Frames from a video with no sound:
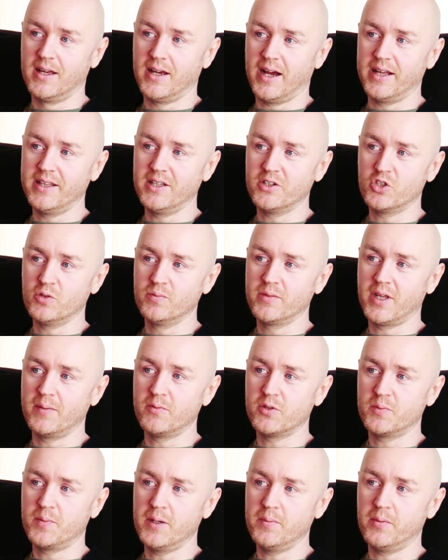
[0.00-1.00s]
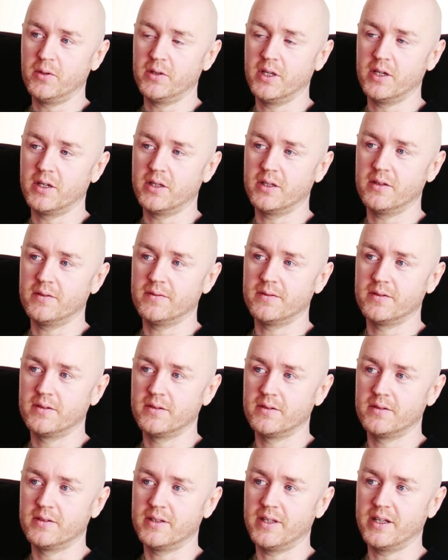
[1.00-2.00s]
I think sometimes people think
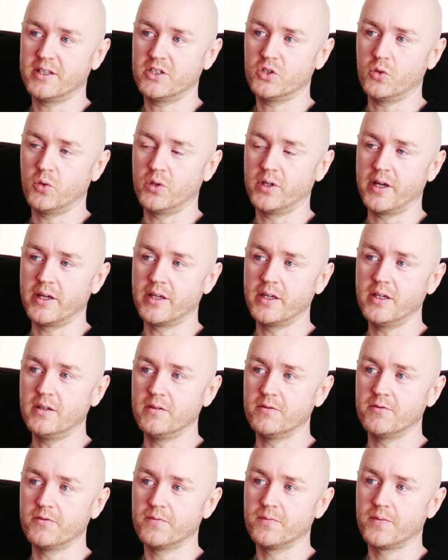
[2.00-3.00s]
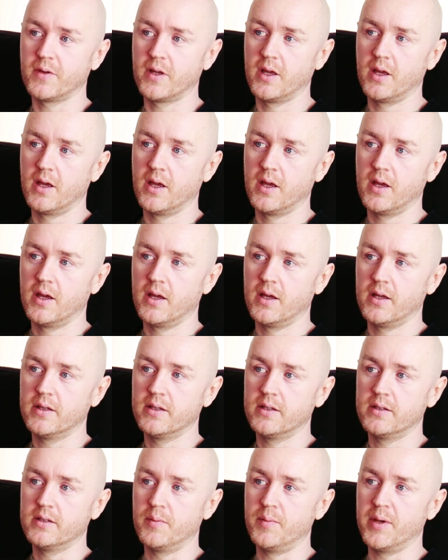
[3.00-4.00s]
that's so naive
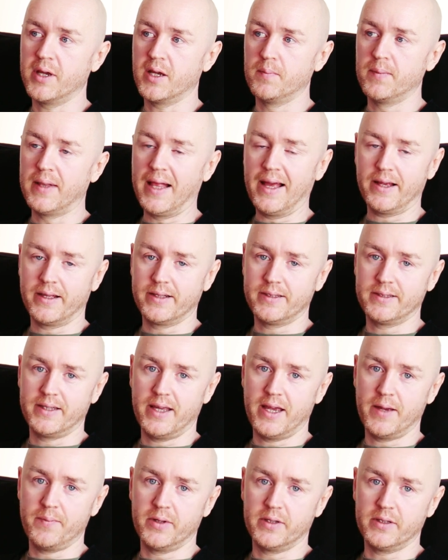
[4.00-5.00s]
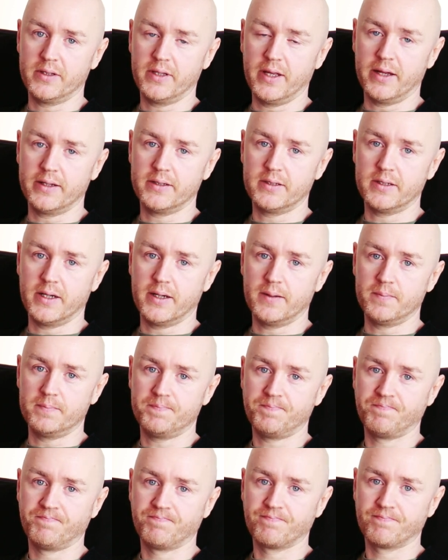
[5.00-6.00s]
to make a blanket statement that
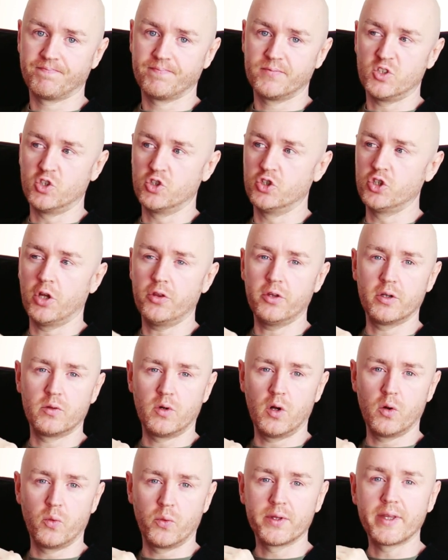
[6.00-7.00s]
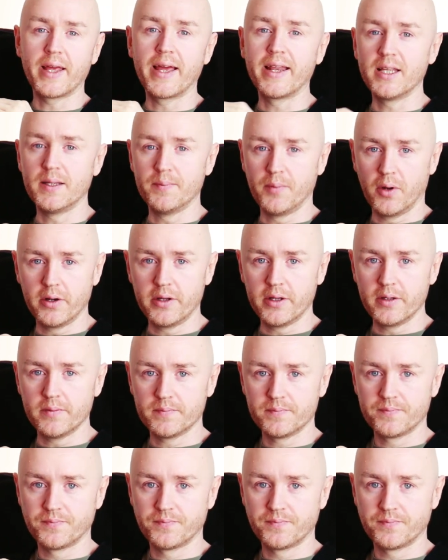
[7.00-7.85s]
there's nothing wrong with anybody.